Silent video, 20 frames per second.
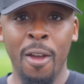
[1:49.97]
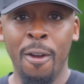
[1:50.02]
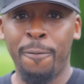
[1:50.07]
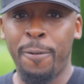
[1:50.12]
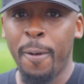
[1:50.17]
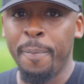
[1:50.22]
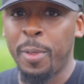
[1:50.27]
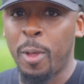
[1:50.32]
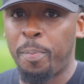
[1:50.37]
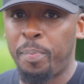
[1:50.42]

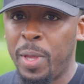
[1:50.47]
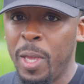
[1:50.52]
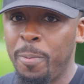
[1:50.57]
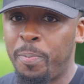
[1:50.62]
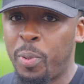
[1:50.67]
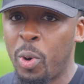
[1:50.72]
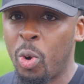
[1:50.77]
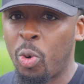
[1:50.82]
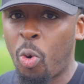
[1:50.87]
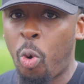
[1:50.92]
from the
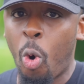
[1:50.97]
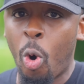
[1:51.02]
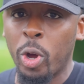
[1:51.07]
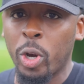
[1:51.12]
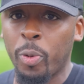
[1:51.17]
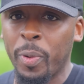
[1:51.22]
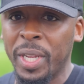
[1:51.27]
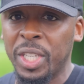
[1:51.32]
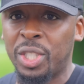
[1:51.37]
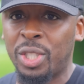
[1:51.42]
people
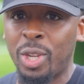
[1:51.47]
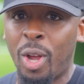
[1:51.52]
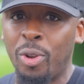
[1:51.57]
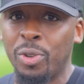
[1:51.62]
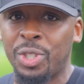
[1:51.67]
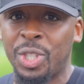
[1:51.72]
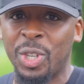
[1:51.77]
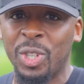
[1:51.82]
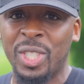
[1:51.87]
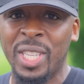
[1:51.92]
quartering
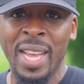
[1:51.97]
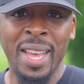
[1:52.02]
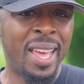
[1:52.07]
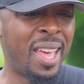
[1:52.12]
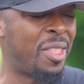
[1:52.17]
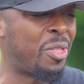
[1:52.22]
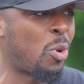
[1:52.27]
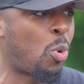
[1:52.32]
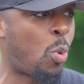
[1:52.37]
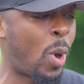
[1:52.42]
soldiers
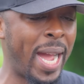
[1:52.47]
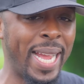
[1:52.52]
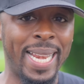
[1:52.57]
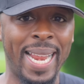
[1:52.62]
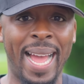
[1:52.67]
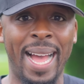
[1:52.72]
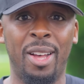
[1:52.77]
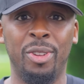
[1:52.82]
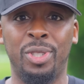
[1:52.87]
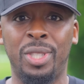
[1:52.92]
in the White
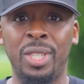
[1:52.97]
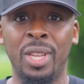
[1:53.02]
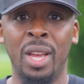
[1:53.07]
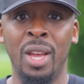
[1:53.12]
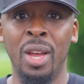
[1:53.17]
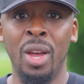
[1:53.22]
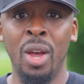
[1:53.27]
House,